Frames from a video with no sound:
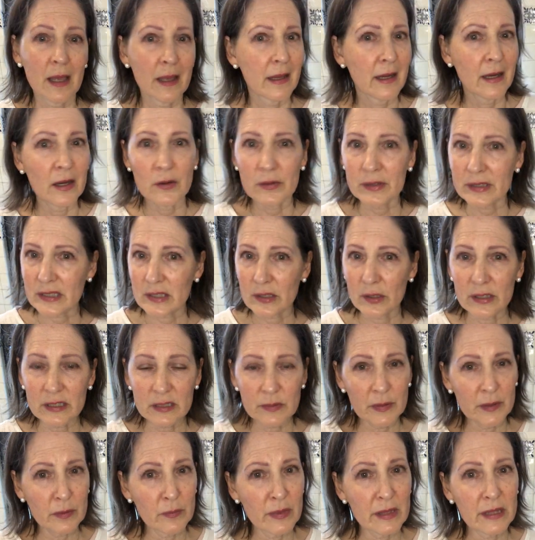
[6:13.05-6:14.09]
a
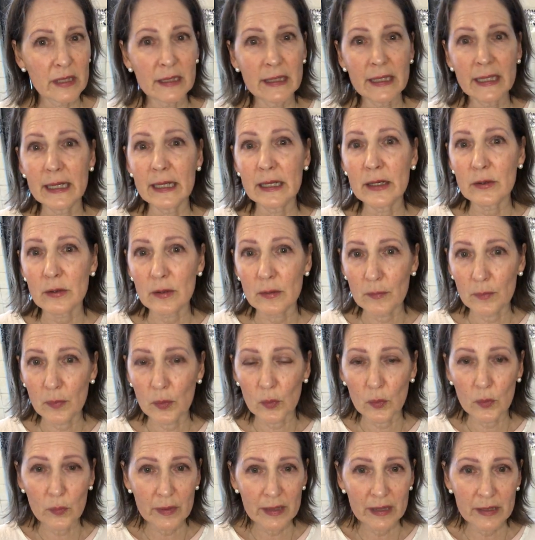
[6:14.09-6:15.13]
saucepan with a lid or a
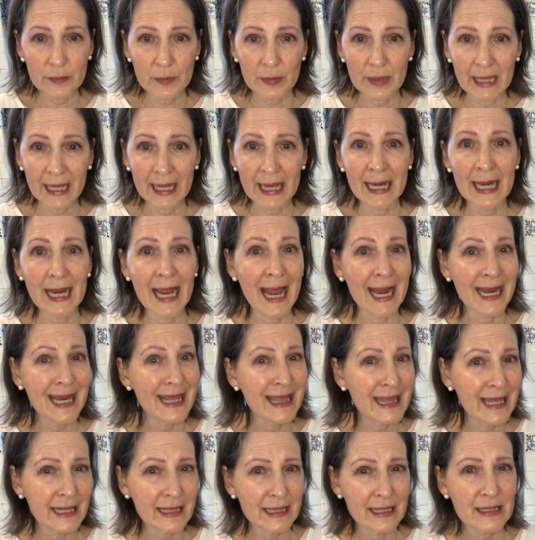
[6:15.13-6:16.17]
bowl with a plate,
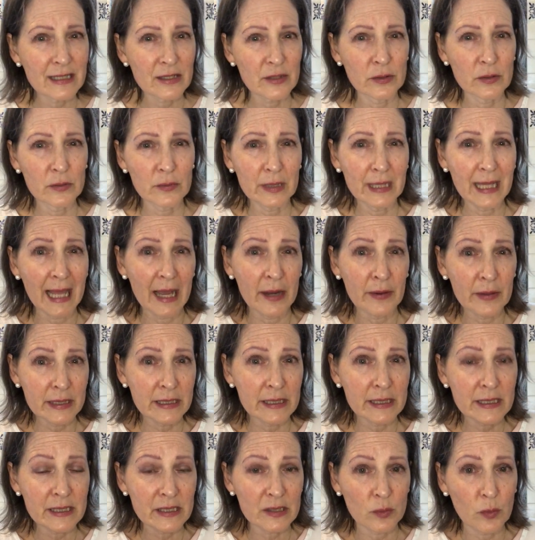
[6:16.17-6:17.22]
anything that's going to allow it
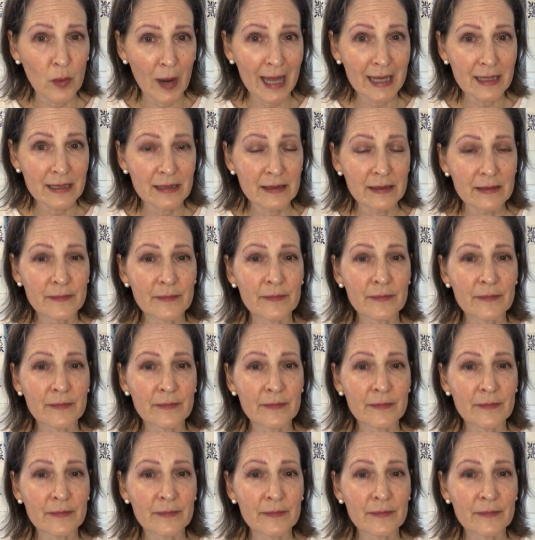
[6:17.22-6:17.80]
to sweat